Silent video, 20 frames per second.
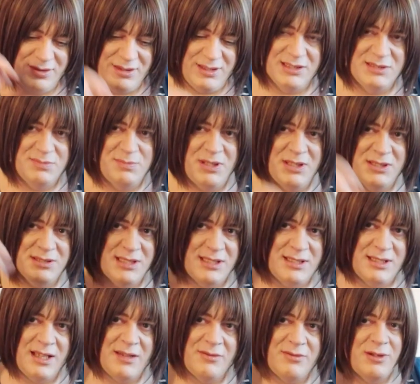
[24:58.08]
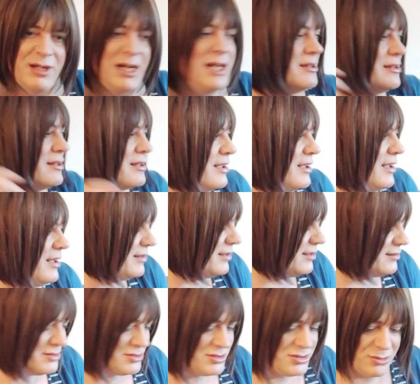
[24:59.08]
this bus at the other end, and
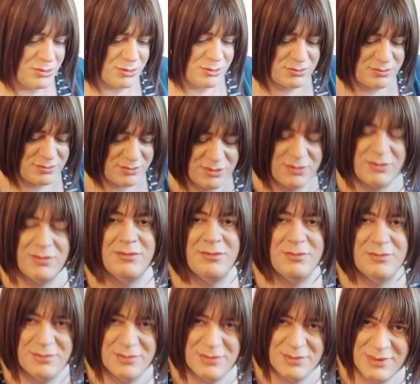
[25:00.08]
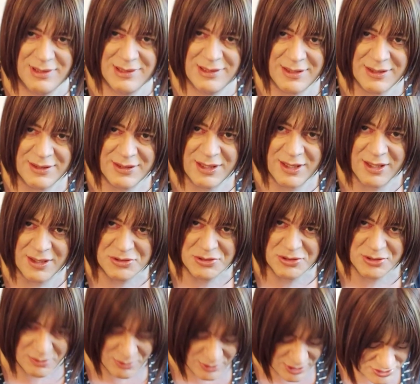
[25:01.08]
then the sort of London
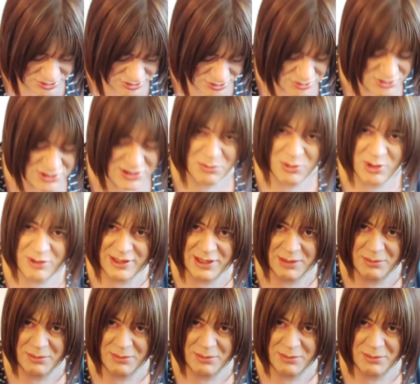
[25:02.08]
country one sort of somewhere in the